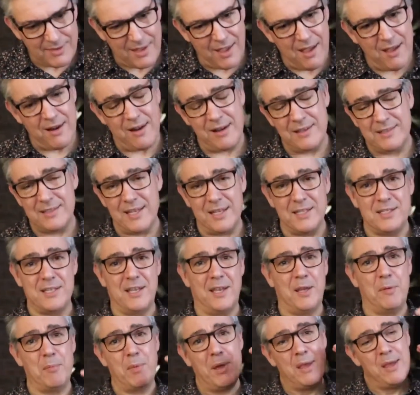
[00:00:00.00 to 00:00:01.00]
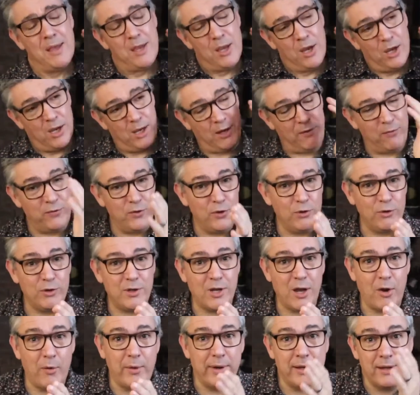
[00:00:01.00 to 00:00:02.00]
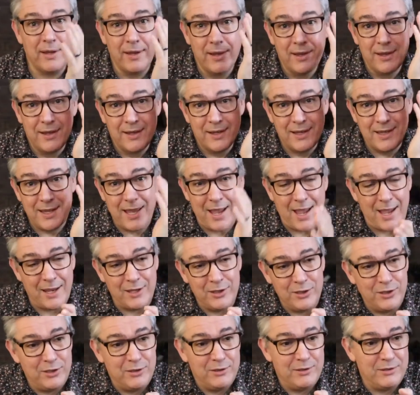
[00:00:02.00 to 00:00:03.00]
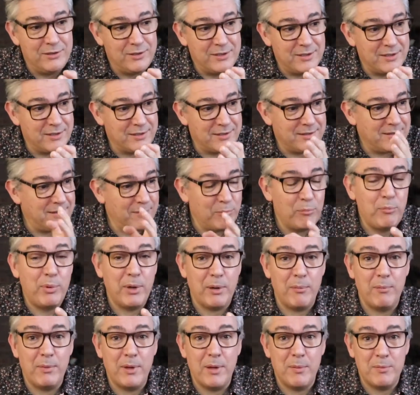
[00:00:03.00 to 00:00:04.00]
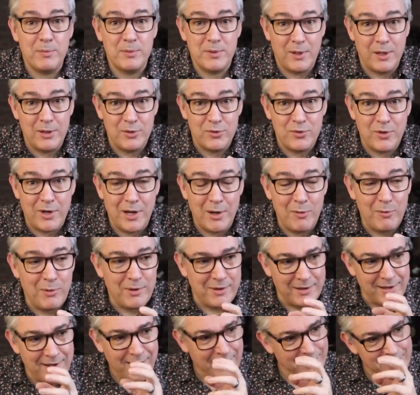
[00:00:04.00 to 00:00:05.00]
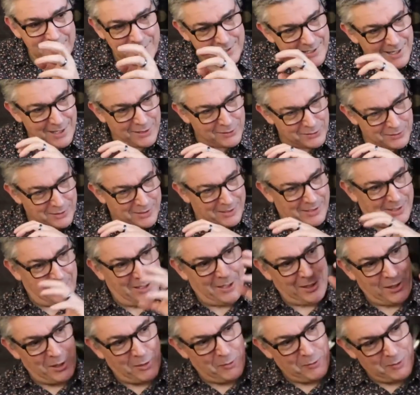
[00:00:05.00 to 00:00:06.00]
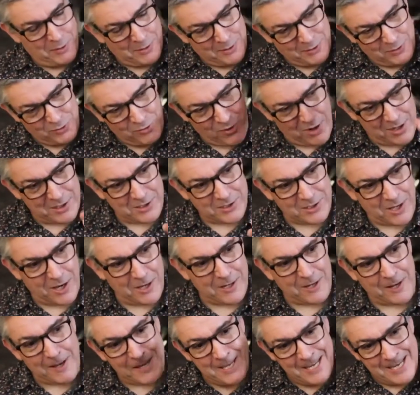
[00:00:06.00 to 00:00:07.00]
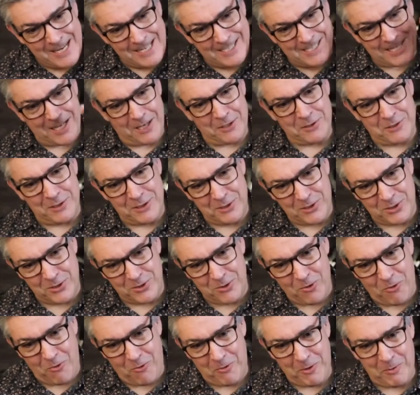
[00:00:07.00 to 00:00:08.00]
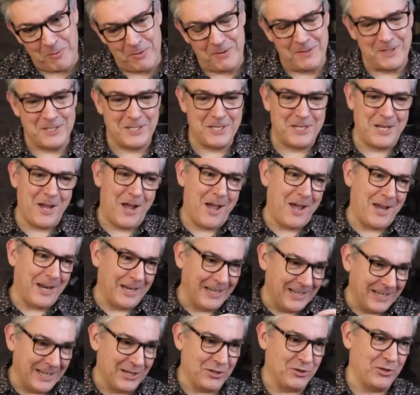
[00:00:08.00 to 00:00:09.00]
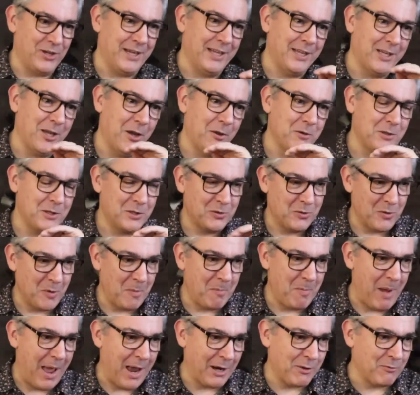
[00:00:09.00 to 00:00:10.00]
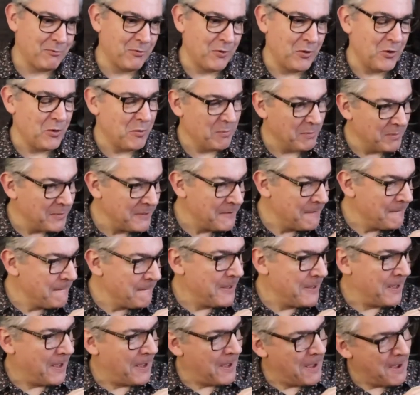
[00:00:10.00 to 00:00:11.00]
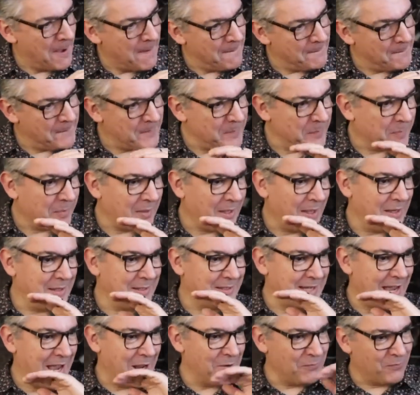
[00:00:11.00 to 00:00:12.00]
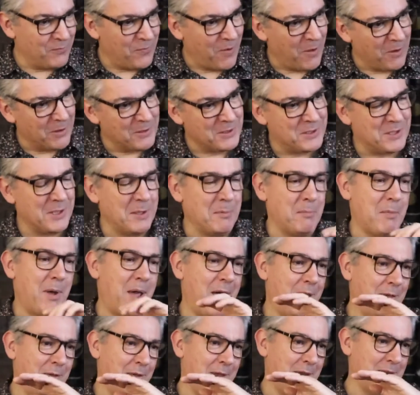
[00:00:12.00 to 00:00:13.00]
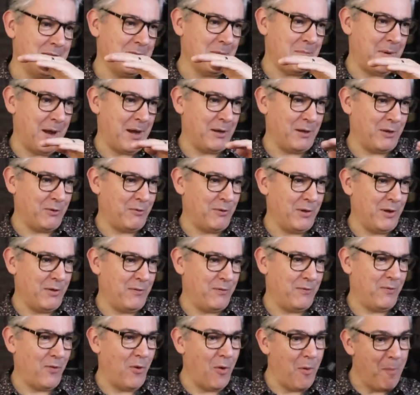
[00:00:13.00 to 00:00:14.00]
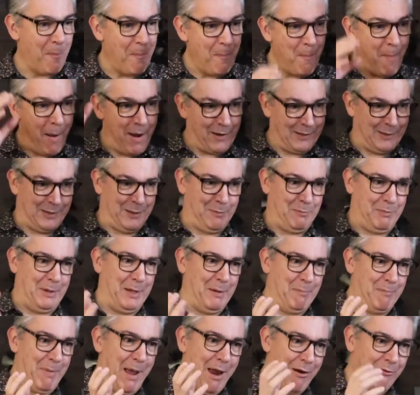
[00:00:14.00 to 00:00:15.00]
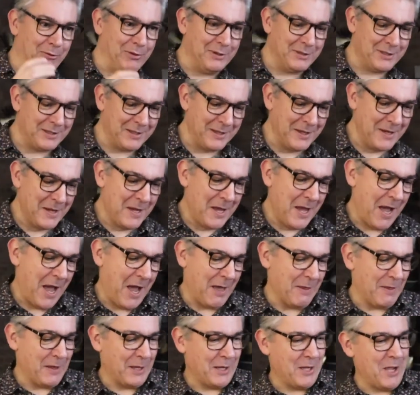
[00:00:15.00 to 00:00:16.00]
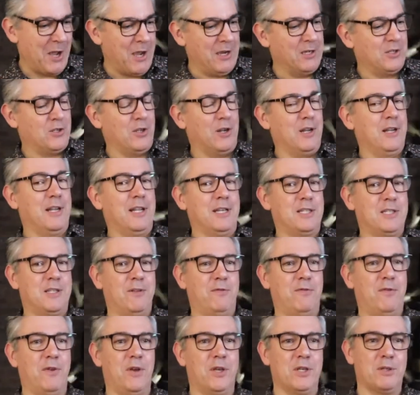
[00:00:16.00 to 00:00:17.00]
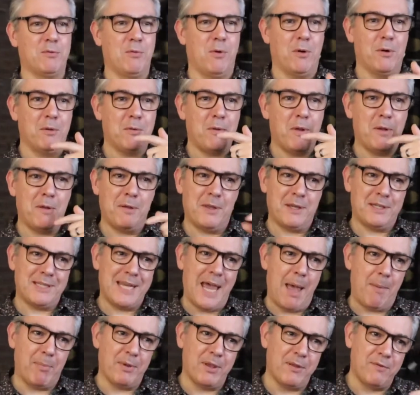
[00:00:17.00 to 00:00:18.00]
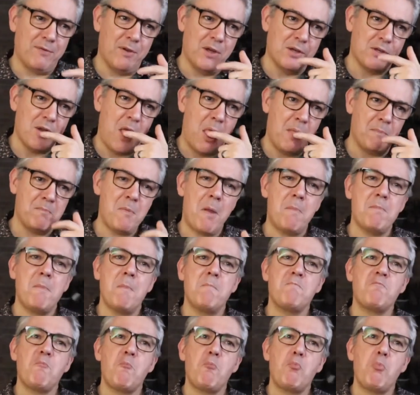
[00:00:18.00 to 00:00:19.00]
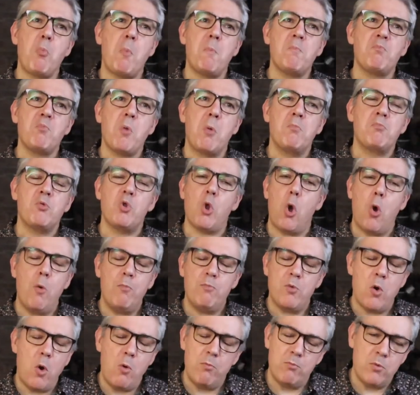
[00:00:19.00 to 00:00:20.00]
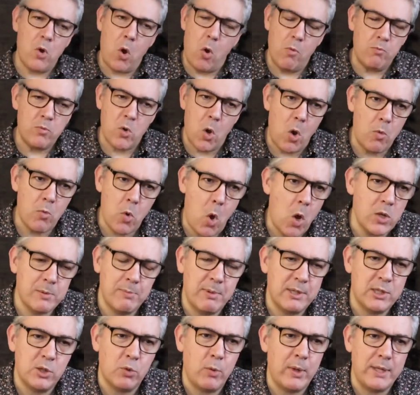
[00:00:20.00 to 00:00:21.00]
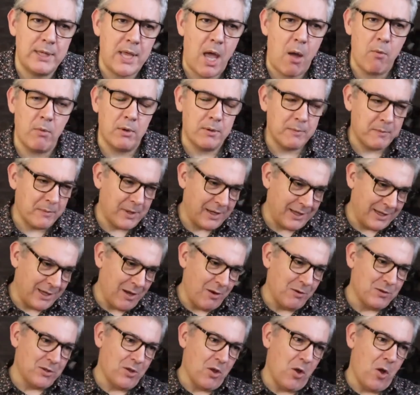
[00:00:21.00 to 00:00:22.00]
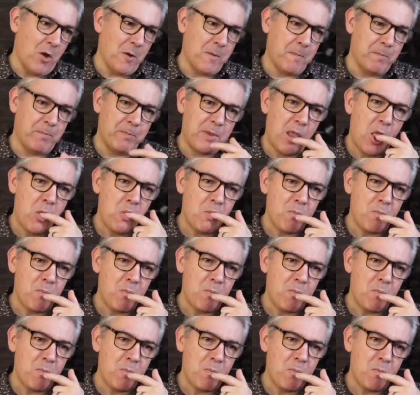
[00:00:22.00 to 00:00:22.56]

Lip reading: And I said to him, if you're going, can you just pick me up a dry one? And he tells, you know, dry cider. He tells this story where this guy literally goes into a back room, and Dan follows him, and there's about 3 or 4 massive big barrels. And the guy sort of licks the first one, the tap of the first one. Nope, a bit sweet, that one. And he goes along.